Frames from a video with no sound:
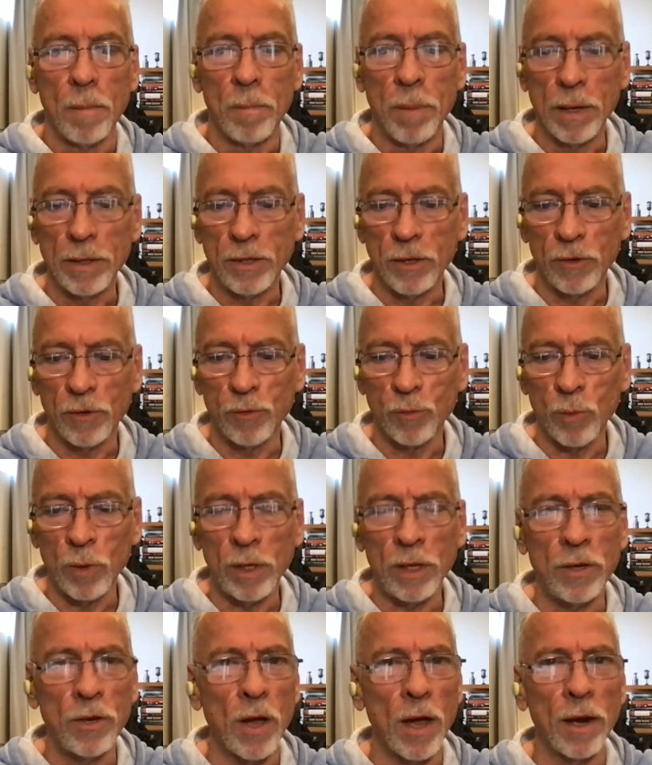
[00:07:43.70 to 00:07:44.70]
But there's
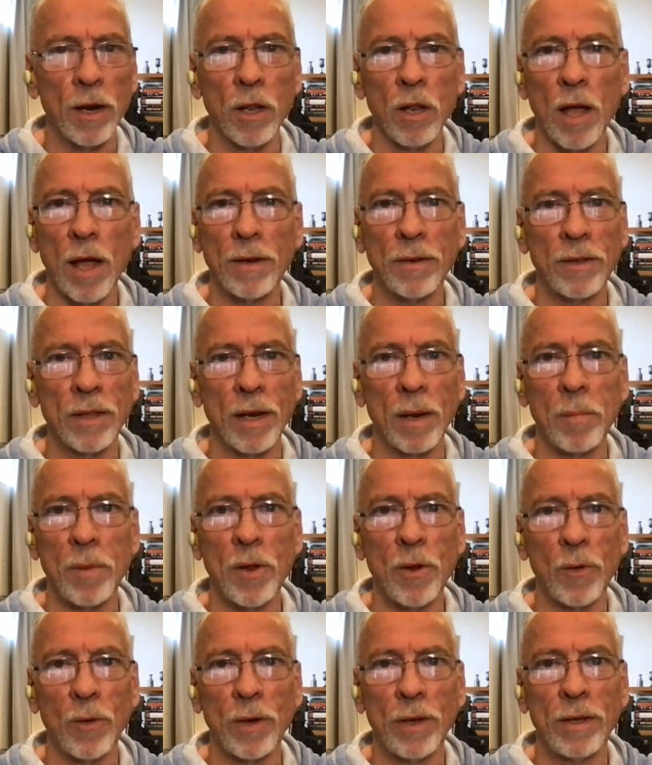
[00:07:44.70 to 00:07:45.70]
really not a lot that I'm
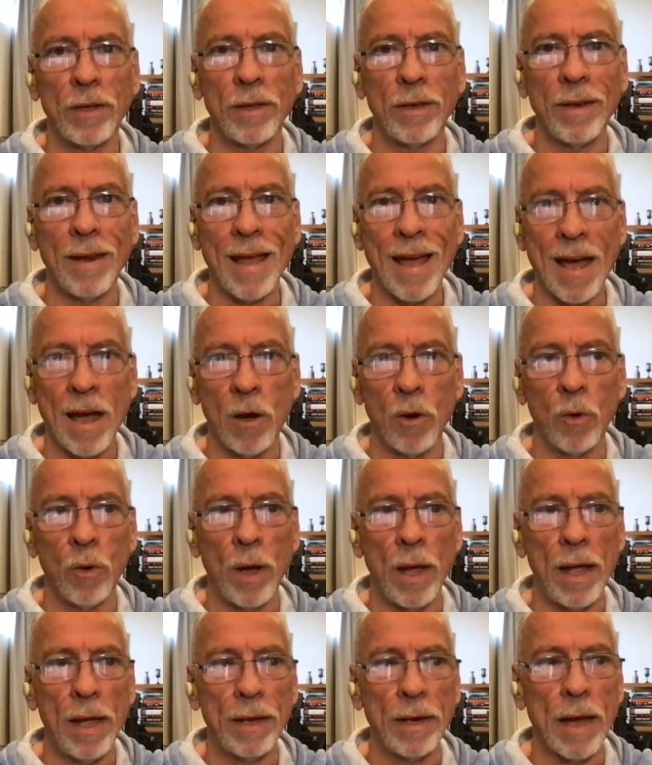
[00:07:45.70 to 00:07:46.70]
hearing
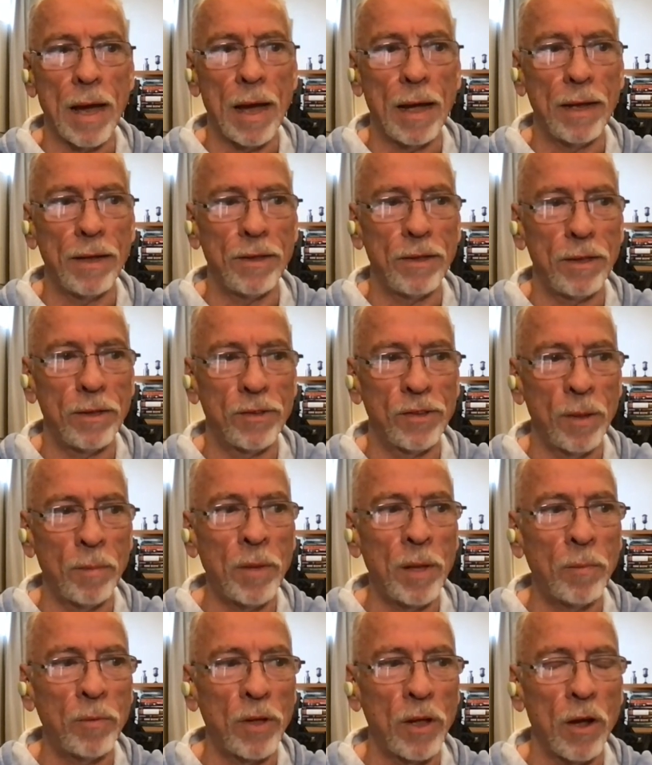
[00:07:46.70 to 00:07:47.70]
now. And I
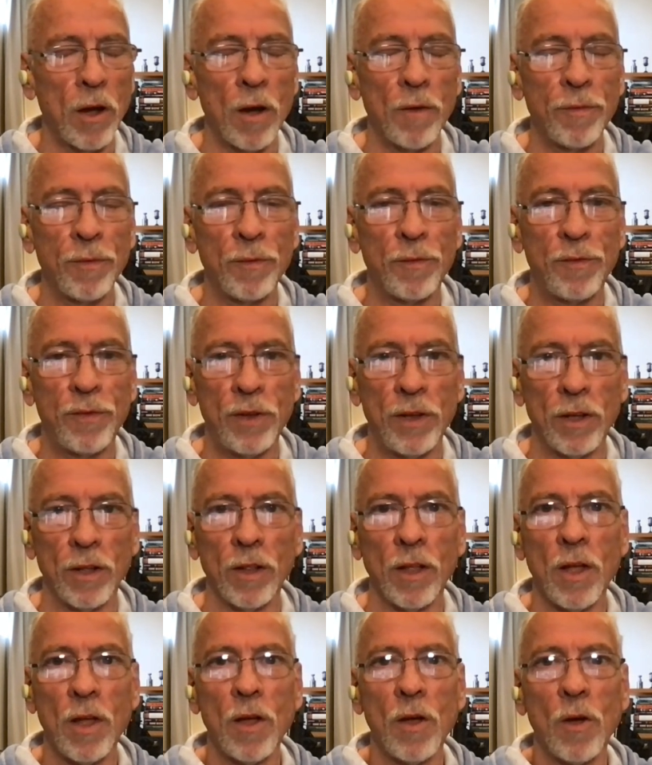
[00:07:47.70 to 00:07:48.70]
sometimes I often
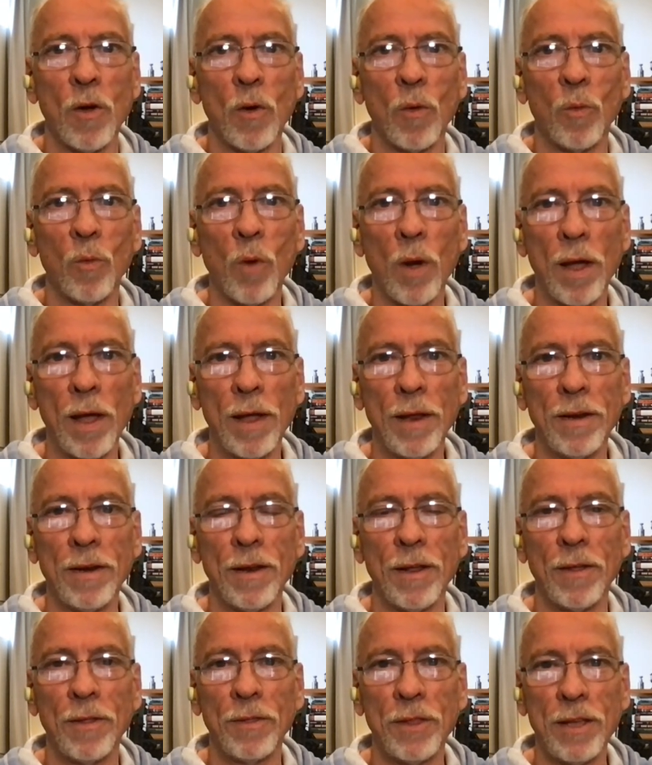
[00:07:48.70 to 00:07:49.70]
feel
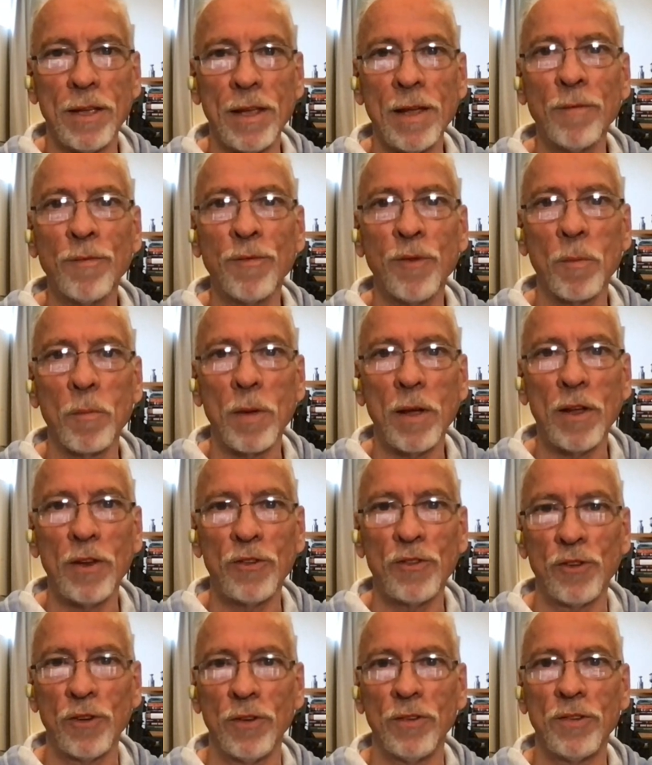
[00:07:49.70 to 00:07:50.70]
when the
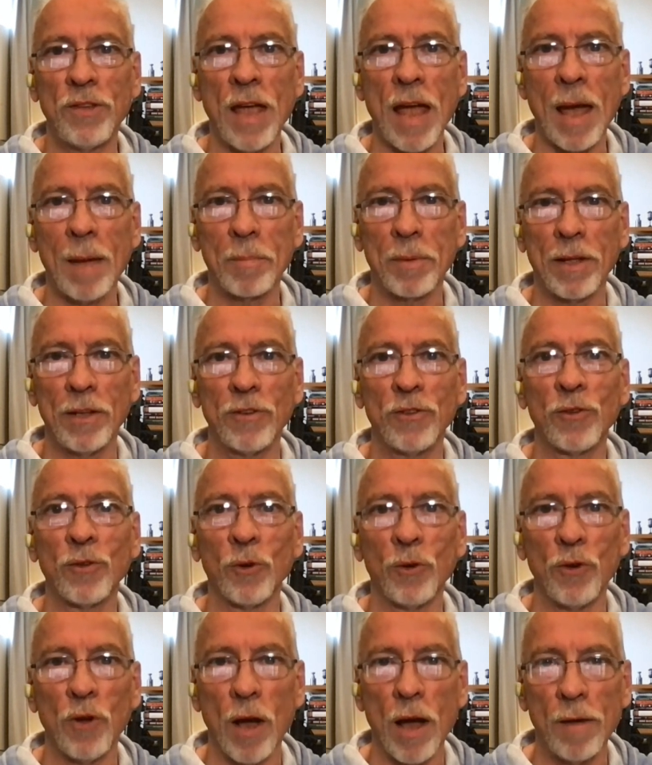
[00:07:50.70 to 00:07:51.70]
information tap gets
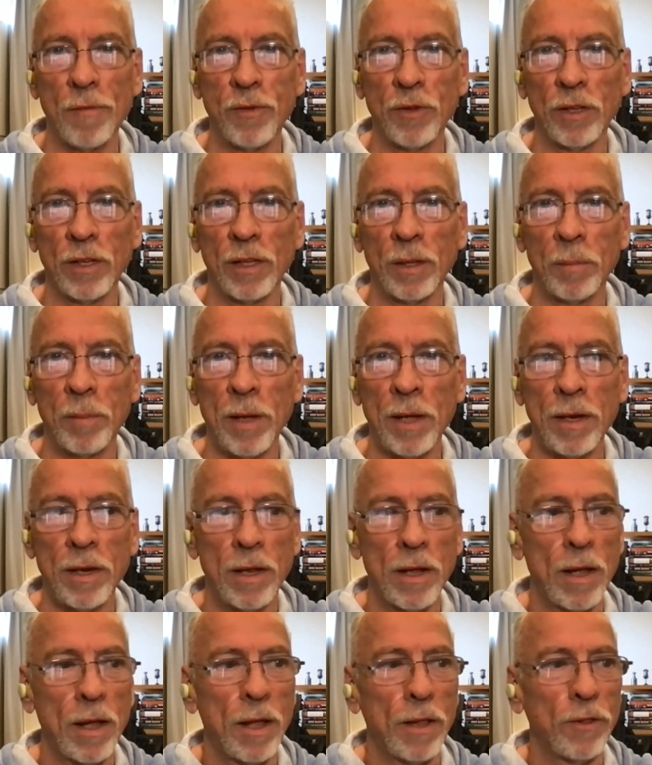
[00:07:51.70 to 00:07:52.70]
turned off a little bit,
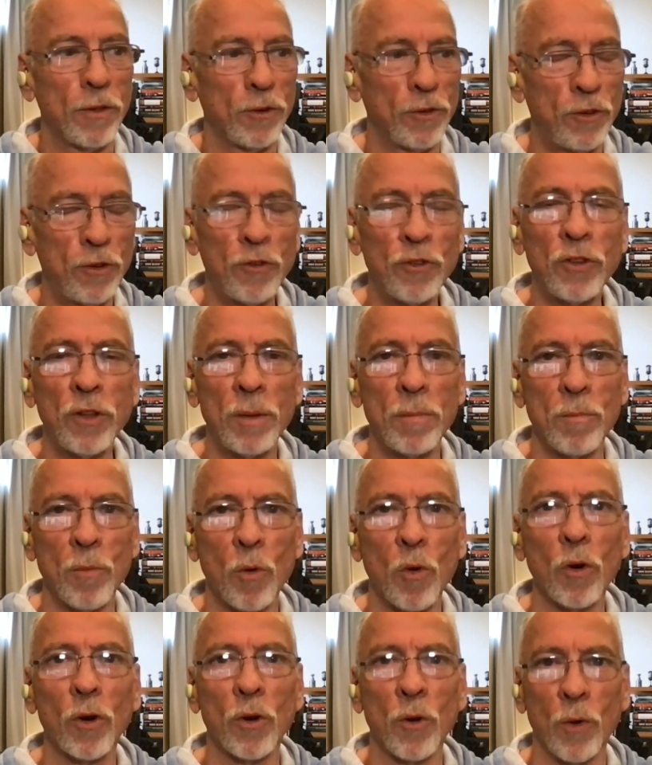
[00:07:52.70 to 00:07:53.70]
there's usually
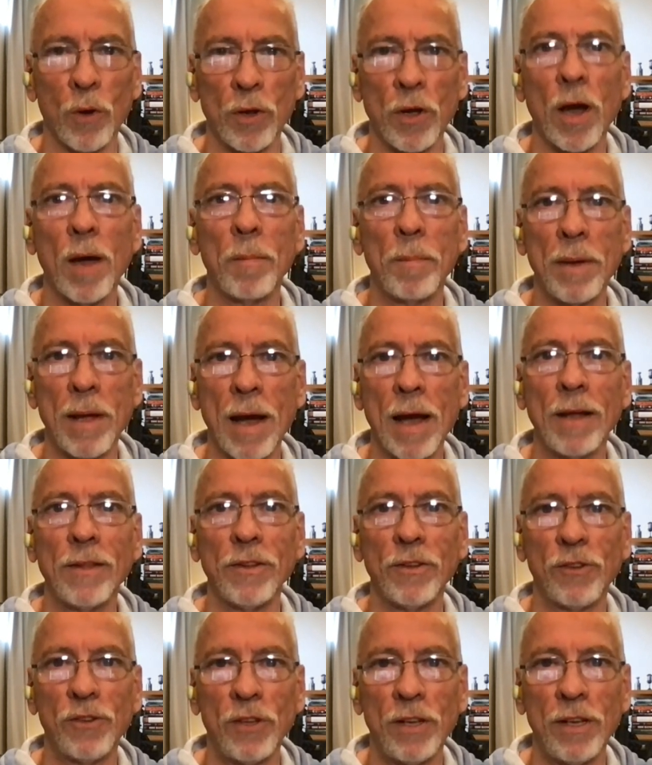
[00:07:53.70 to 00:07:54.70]
more going on
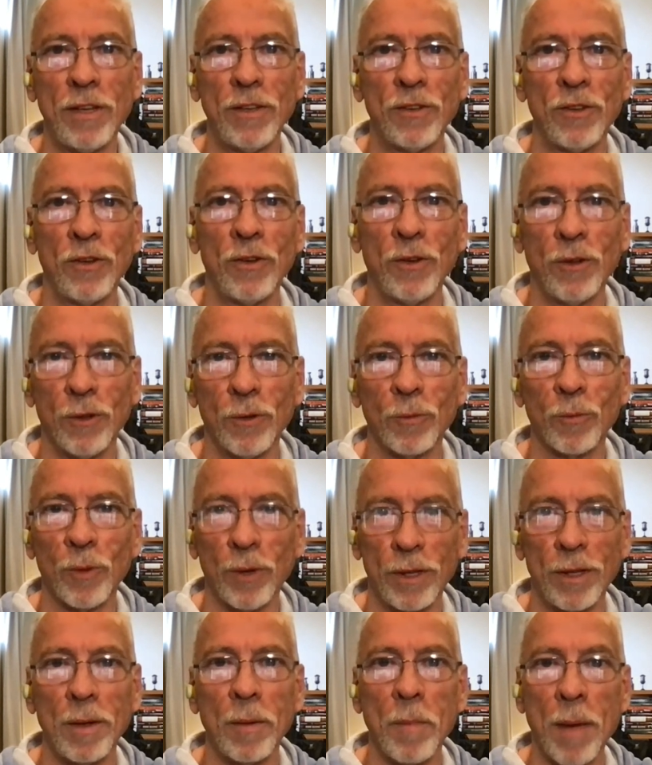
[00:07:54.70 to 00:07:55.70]
behind the scenes than you'll
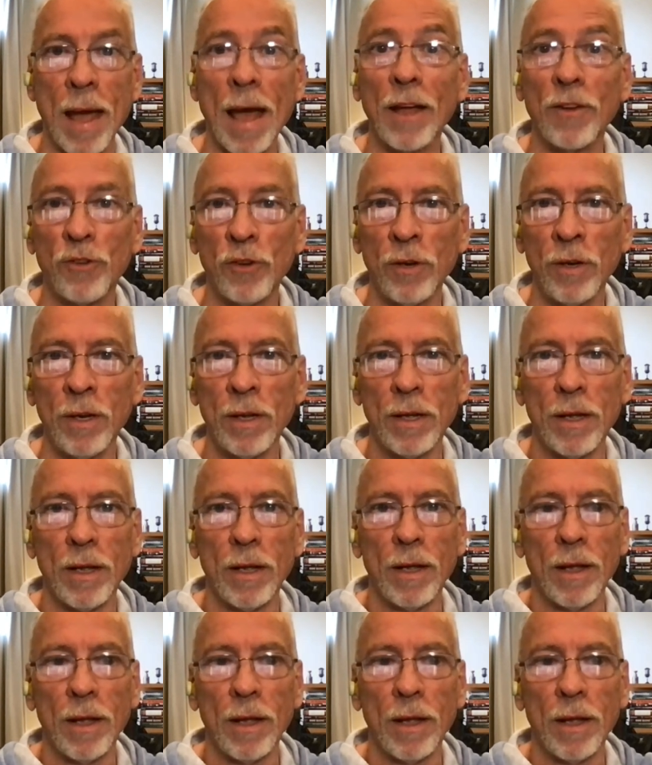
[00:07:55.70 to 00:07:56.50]
really imagine.